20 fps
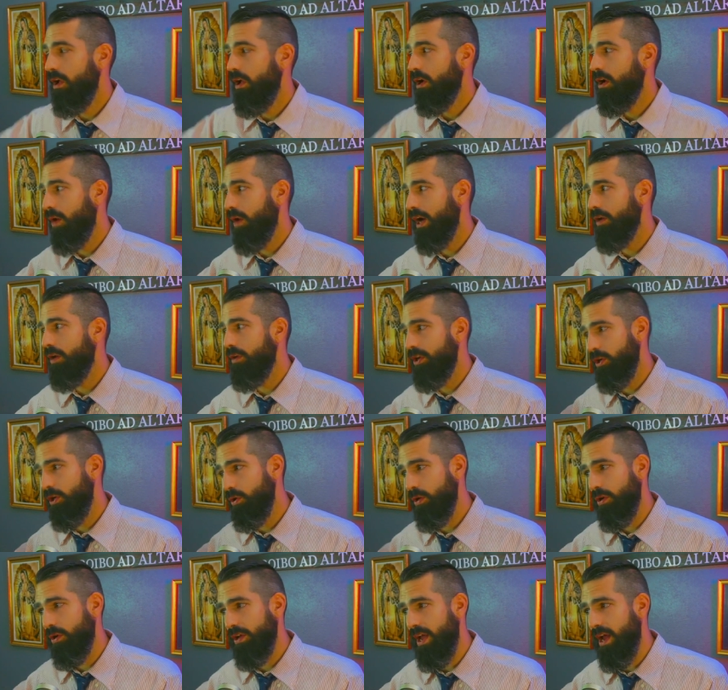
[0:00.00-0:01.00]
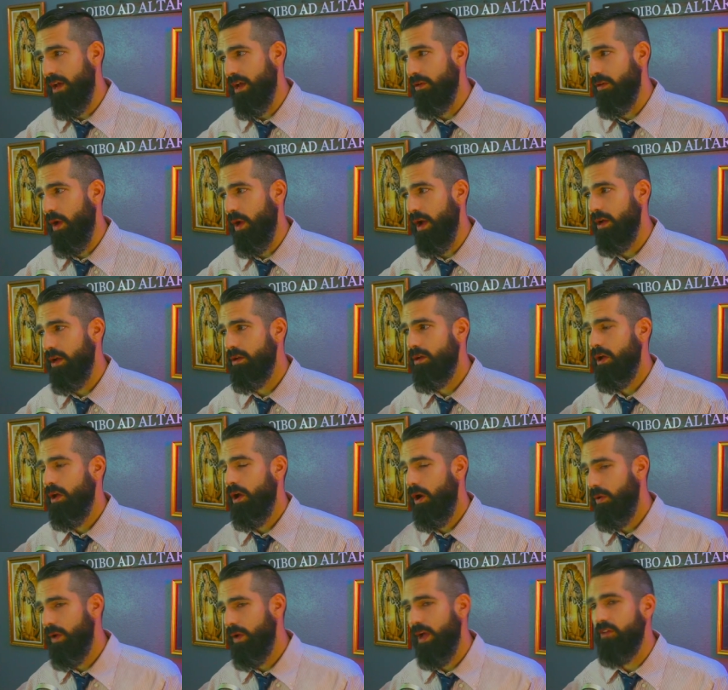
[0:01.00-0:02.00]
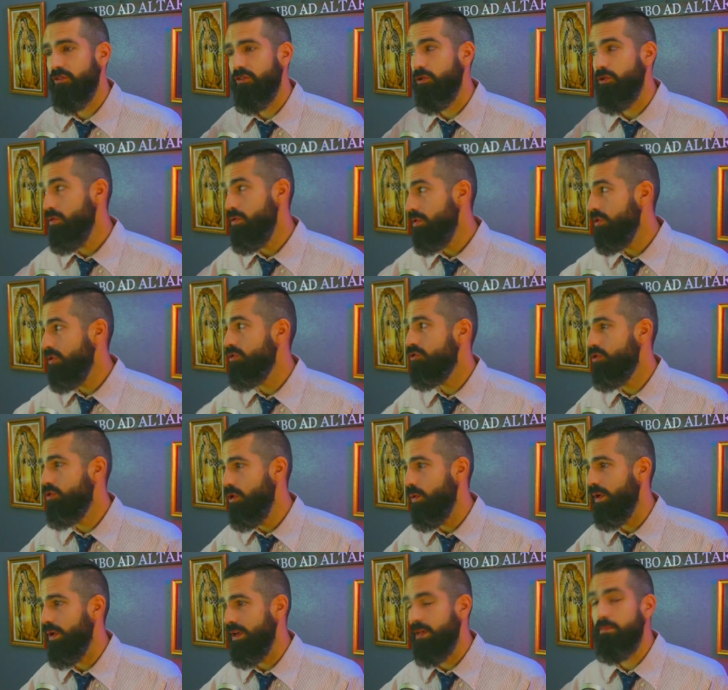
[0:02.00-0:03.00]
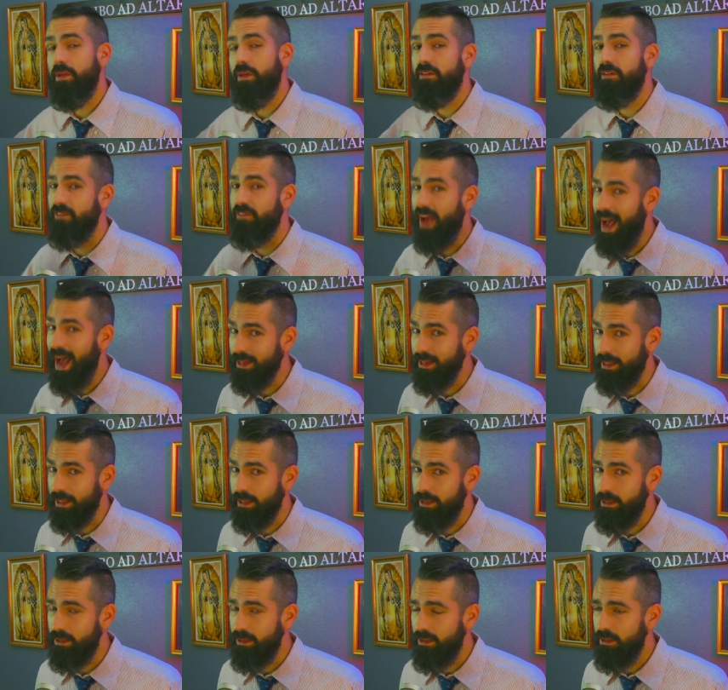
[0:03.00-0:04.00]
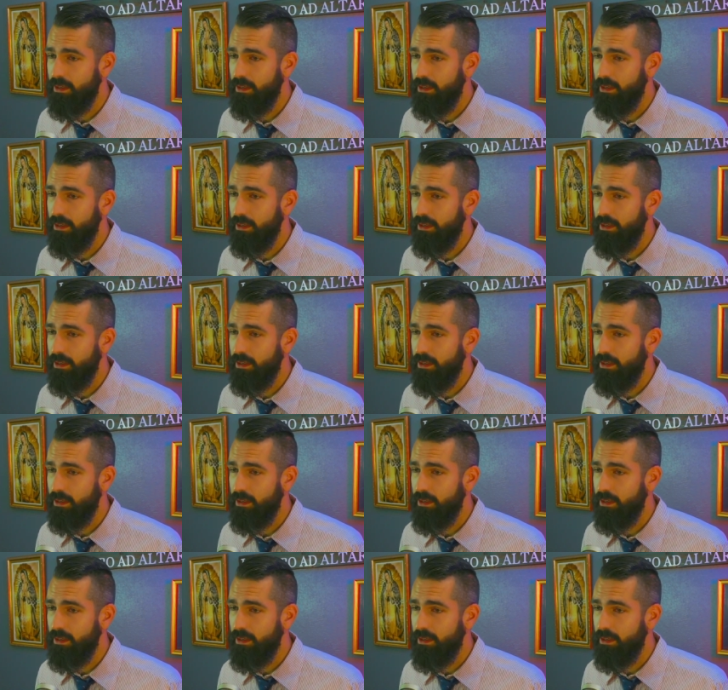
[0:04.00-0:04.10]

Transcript: Gregory, you're ordained, right? Okay, so you can do it. It'd be valid.